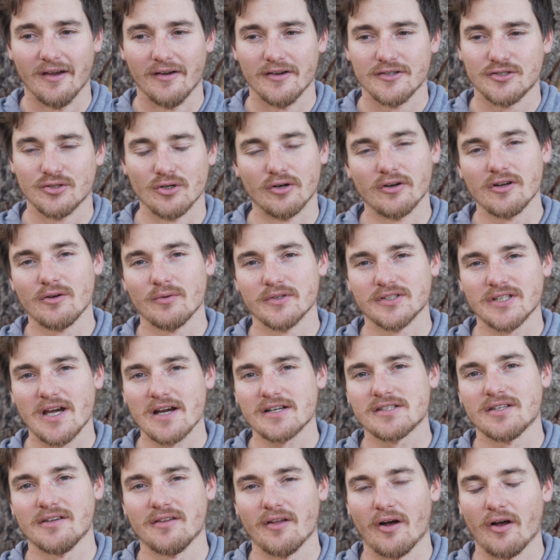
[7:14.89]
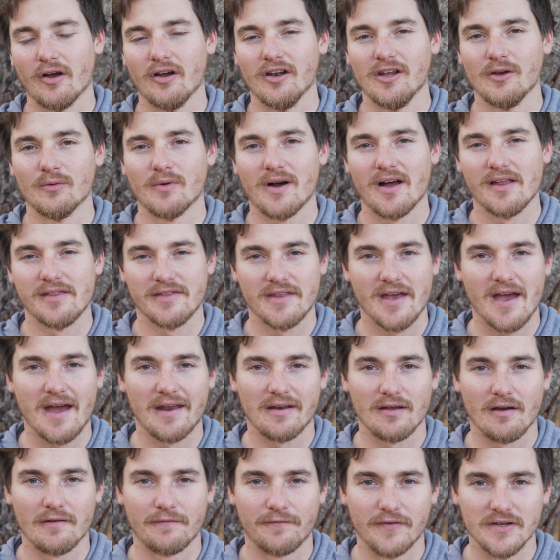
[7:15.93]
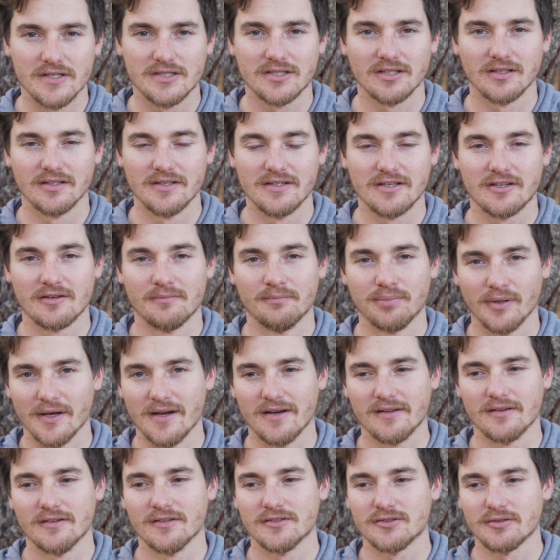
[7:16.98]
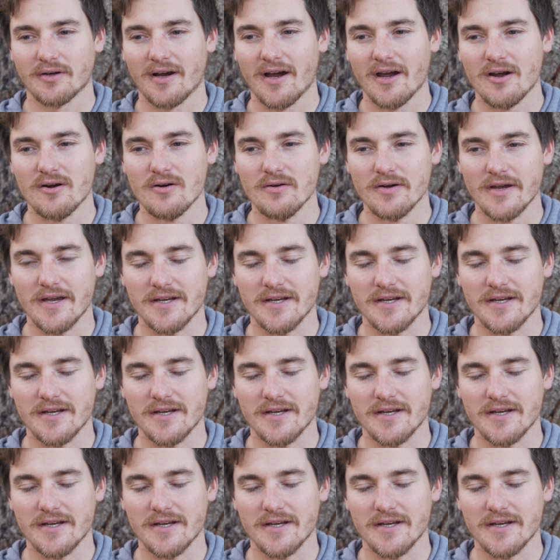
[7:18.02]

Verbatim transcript: Shorty was actually the only one that officially completed the trail.